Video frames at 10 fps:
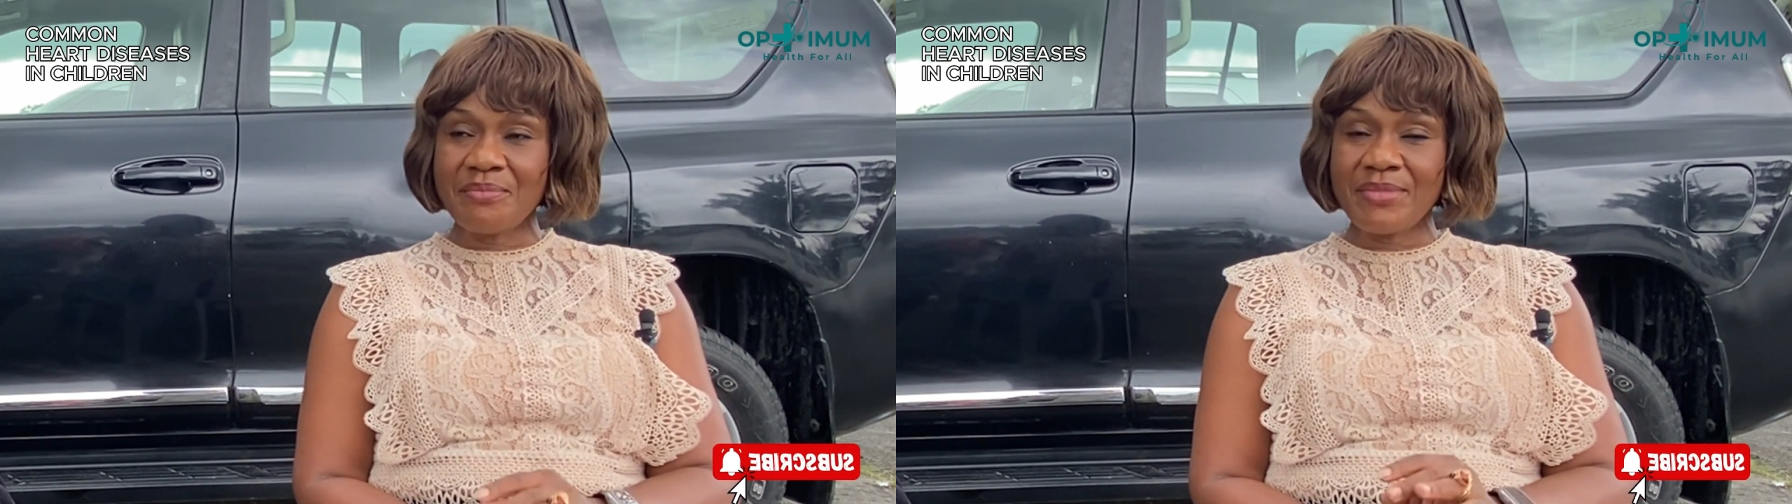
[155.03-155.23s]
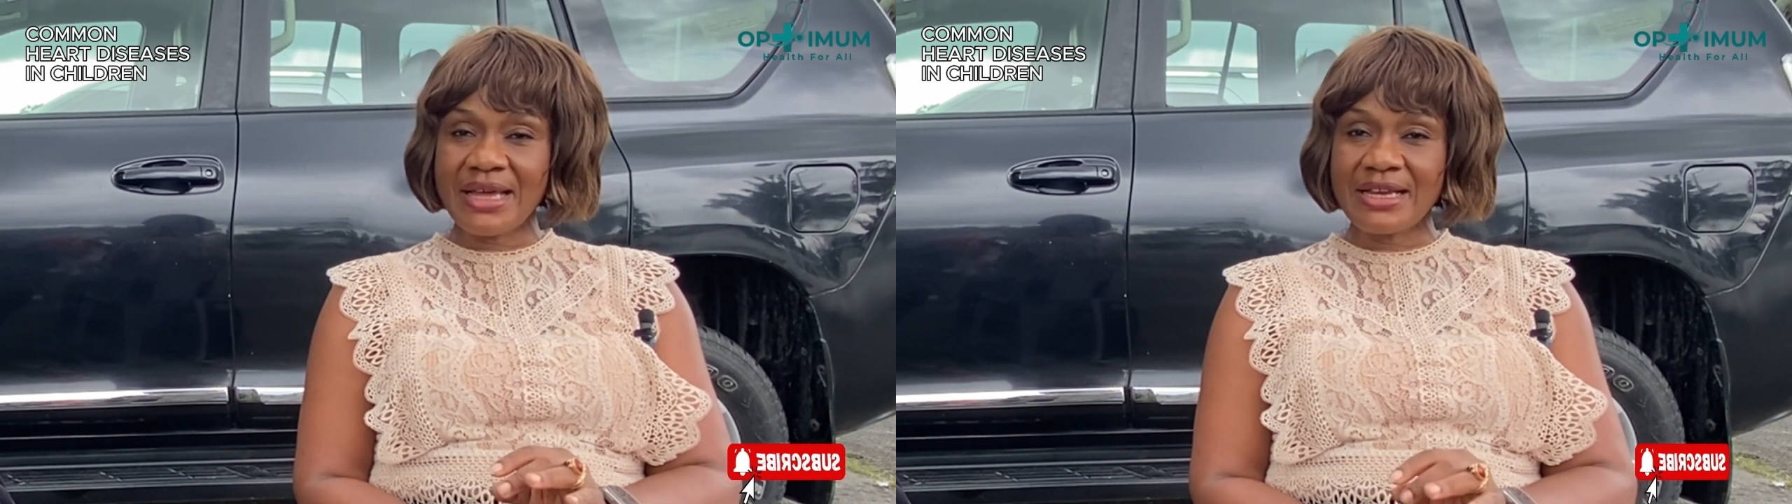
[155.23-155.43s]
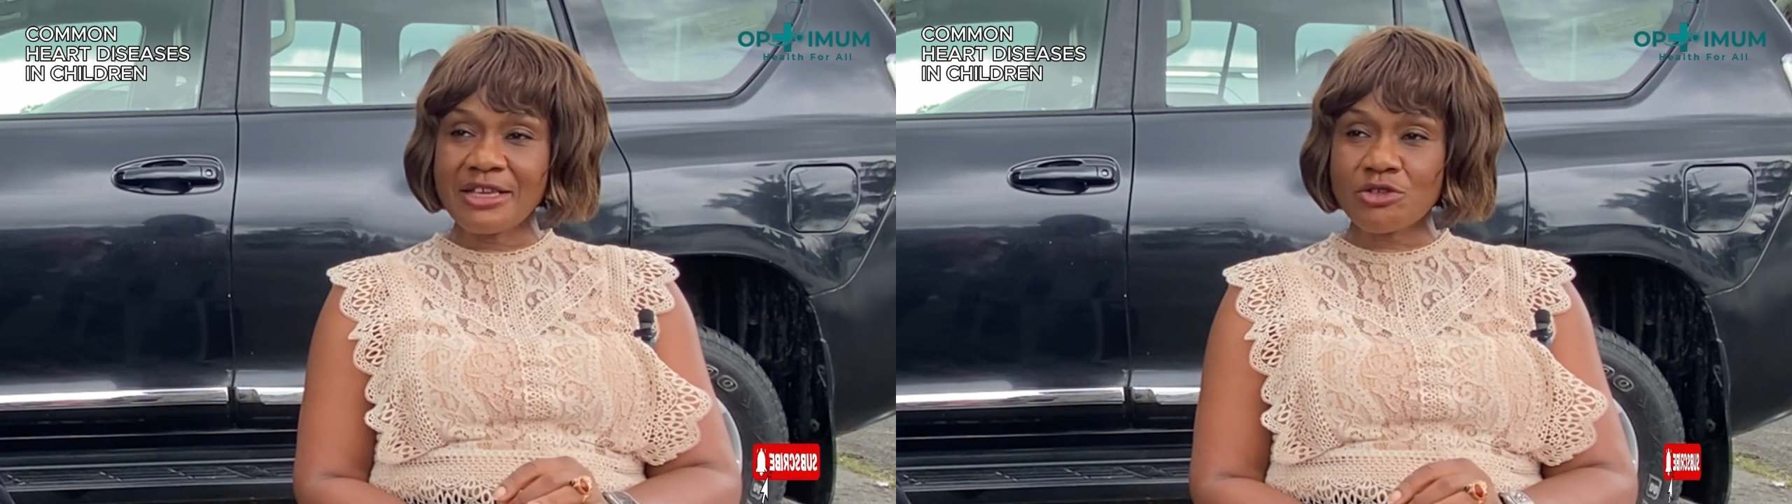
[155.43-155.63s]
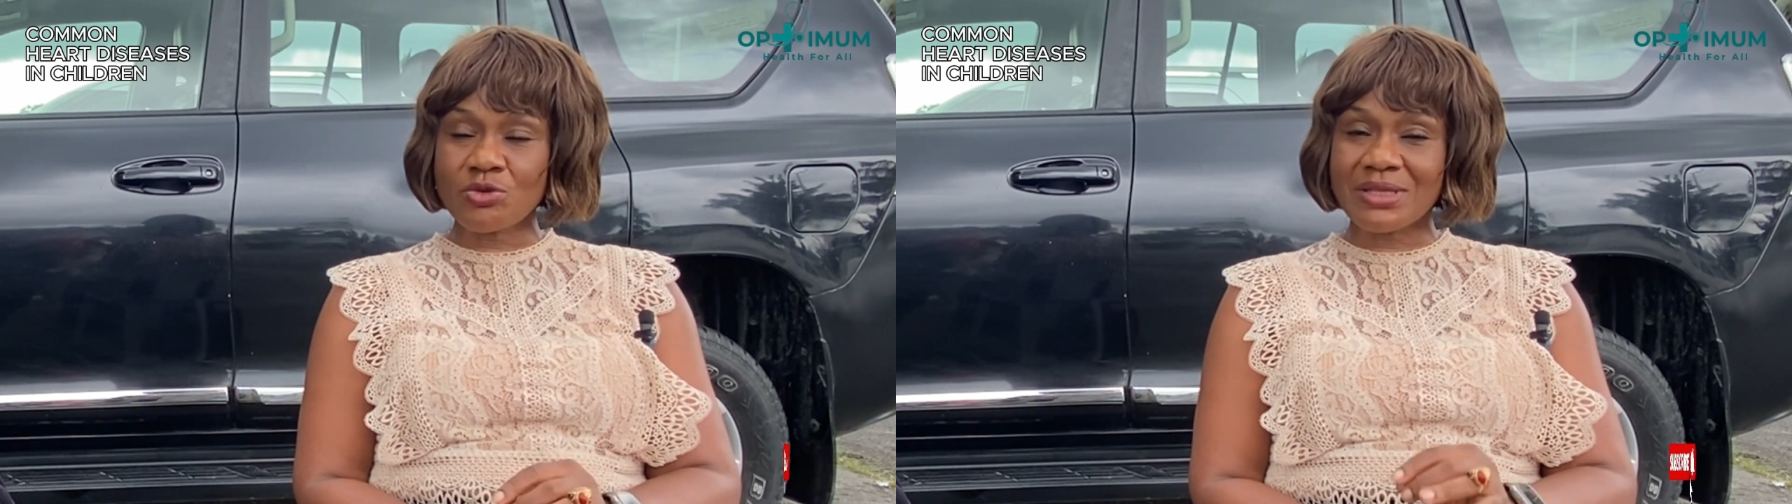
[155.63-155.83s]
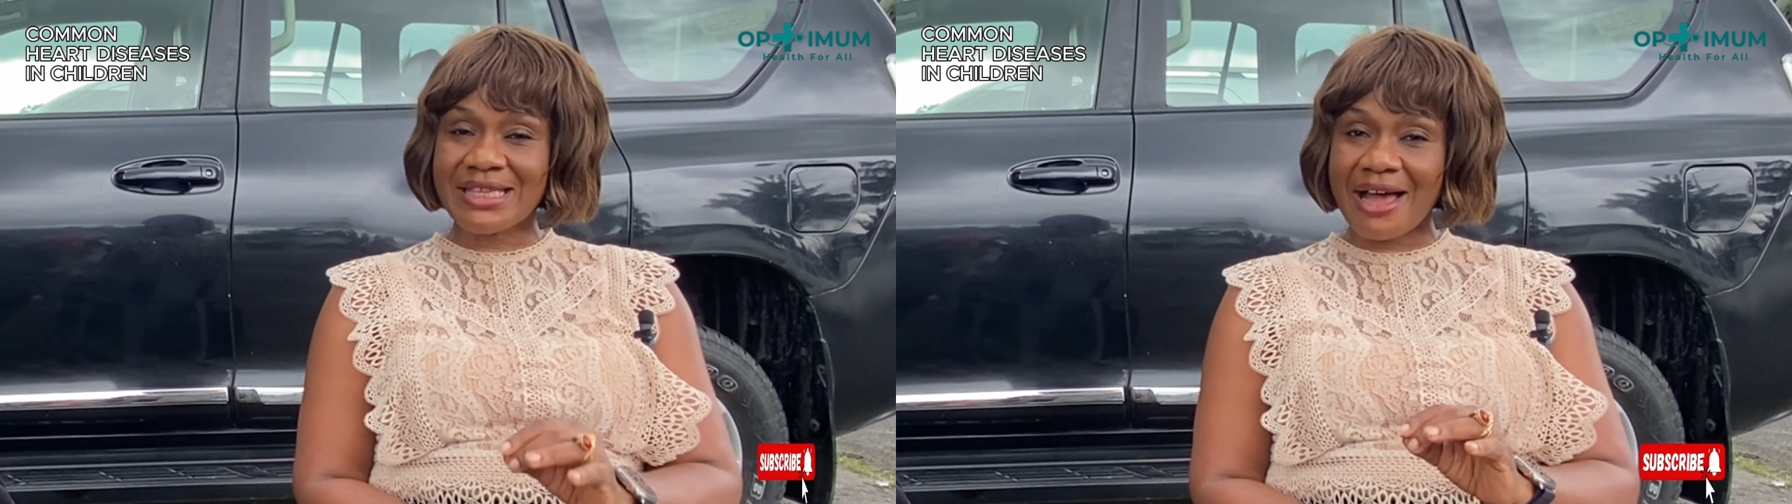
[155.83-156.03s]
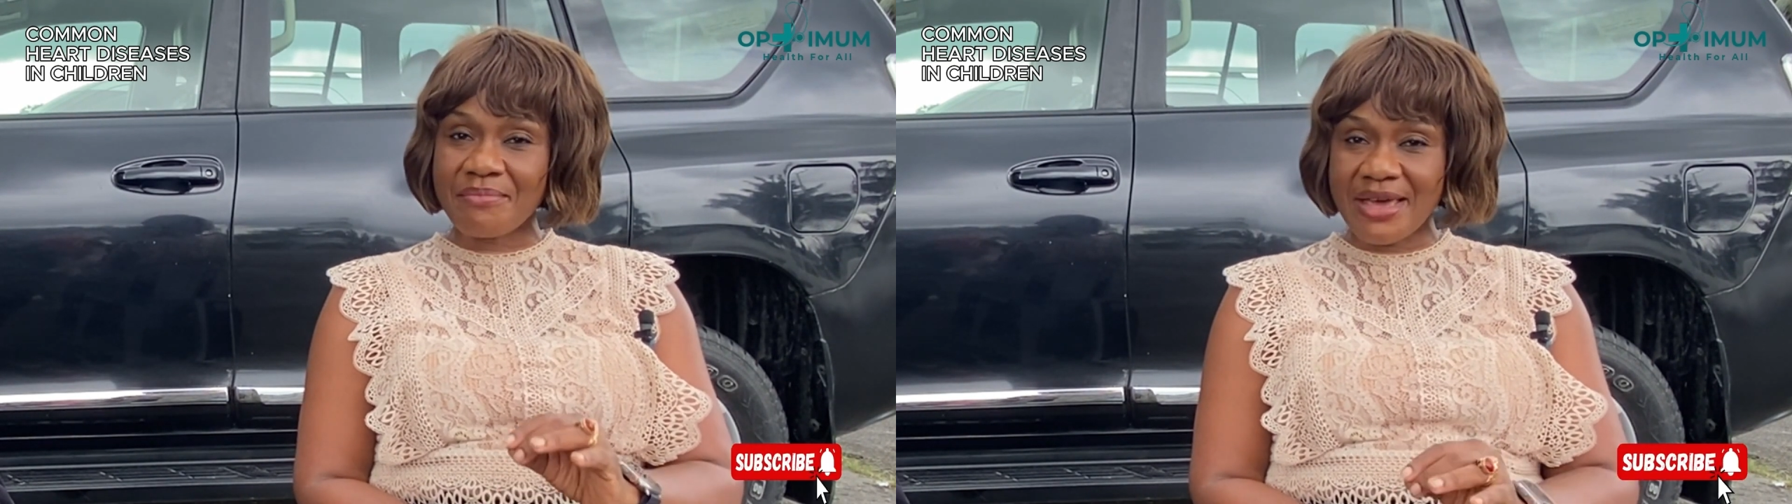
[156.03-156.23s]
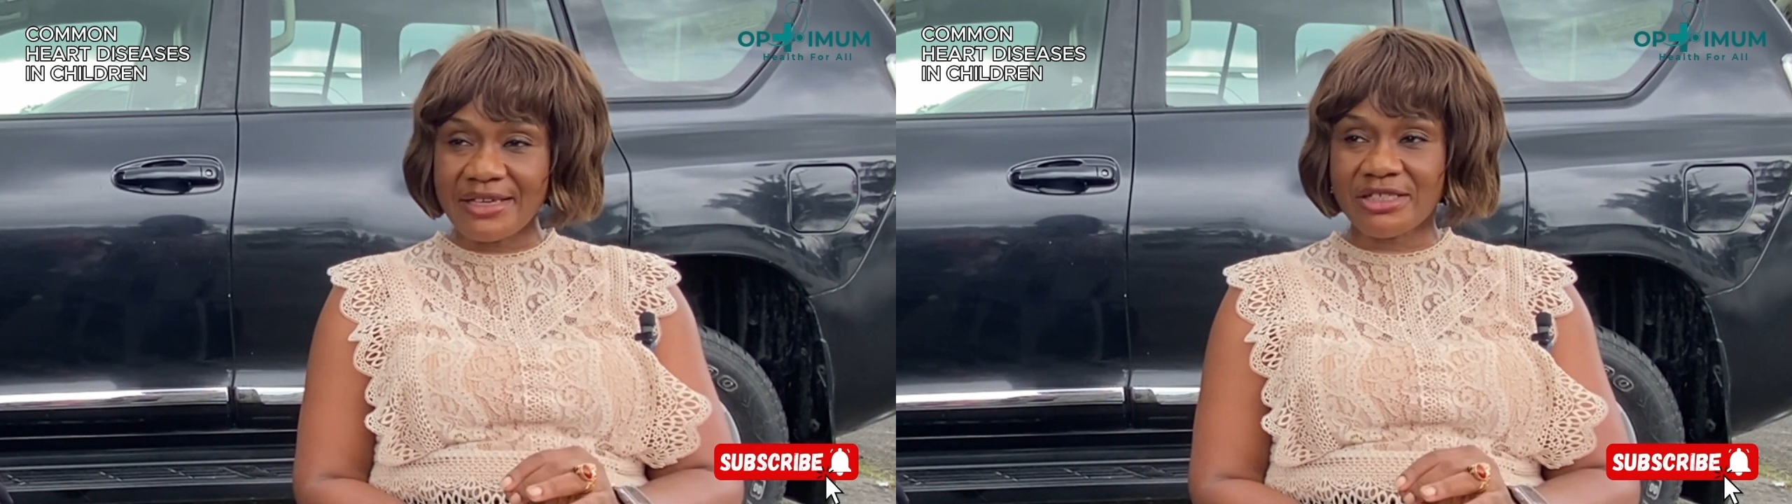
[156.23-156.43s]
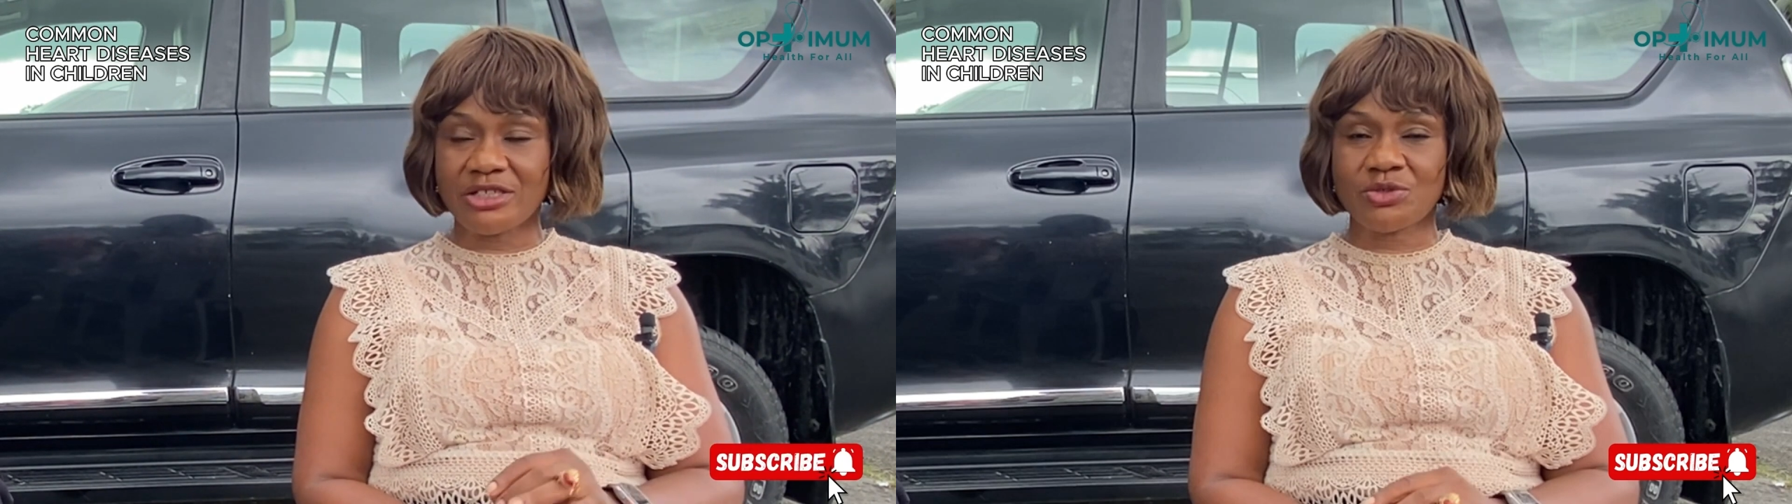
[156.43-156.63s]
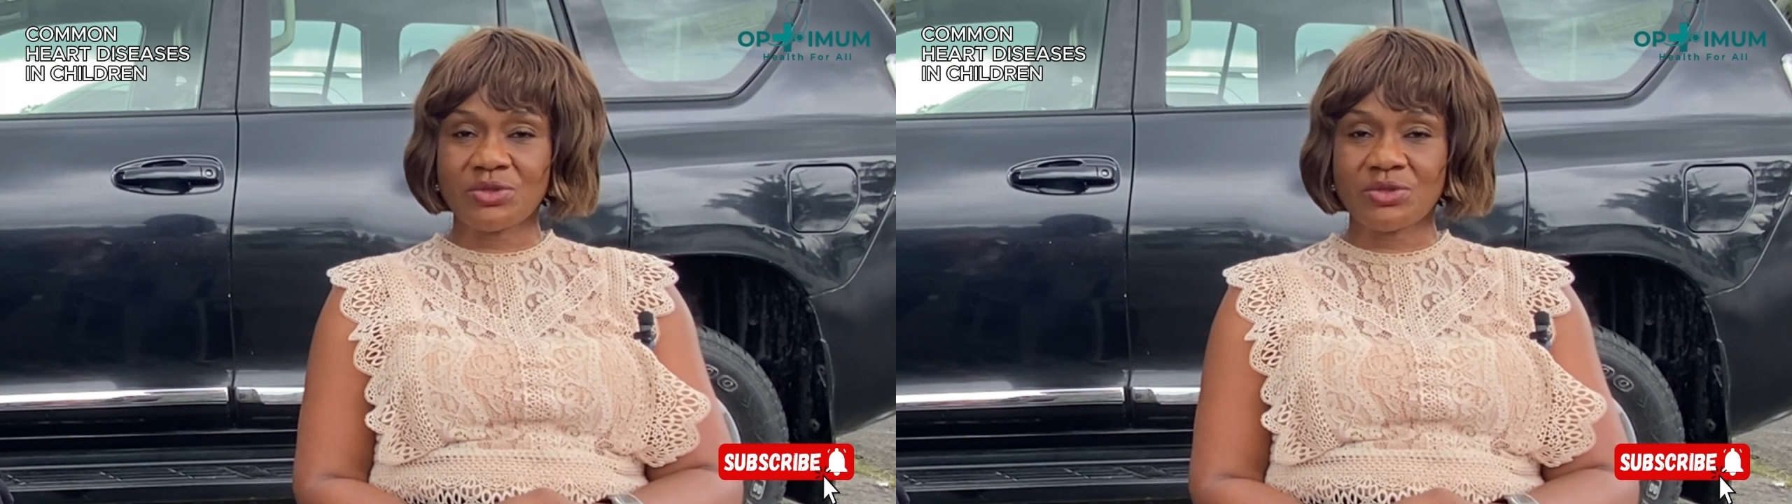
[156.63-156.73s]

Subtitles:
may lead to damage